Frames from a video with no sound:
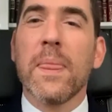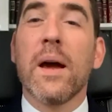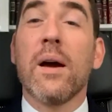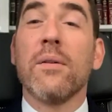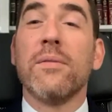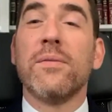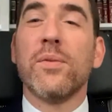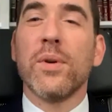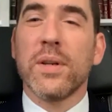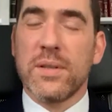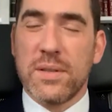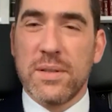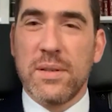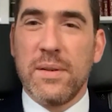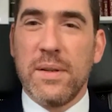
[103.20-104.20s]
our
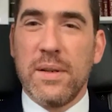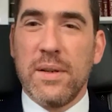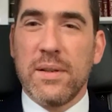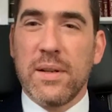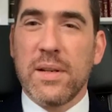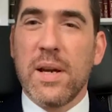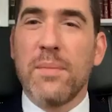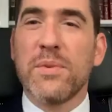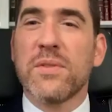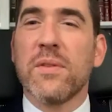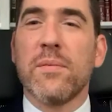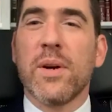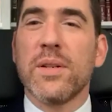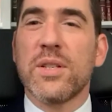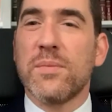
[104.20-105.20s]
voice that comes
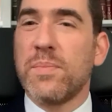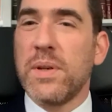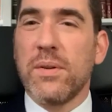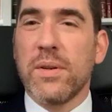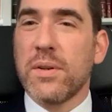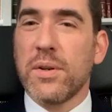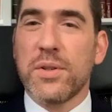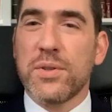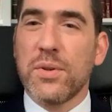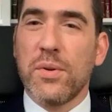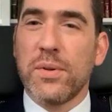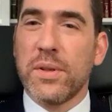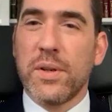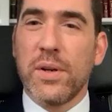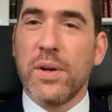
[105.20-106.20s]
from our spirit, our
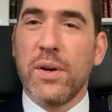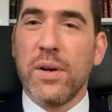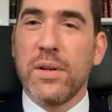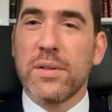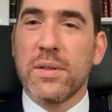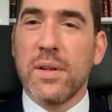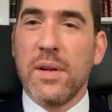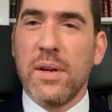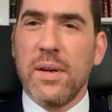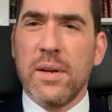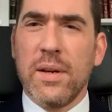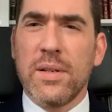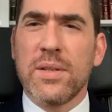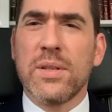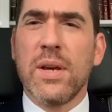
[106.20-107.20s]
soul, and our hearts
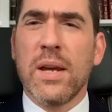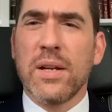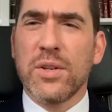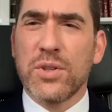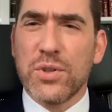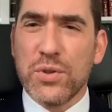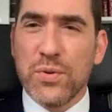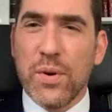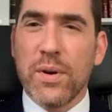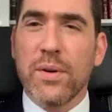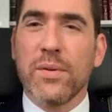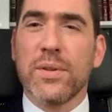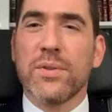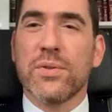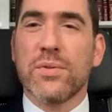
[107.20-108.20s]
is getting
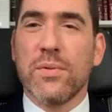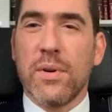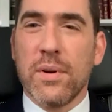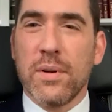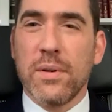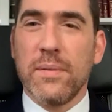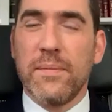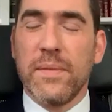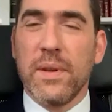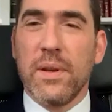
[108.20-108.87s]
stronger and stronger.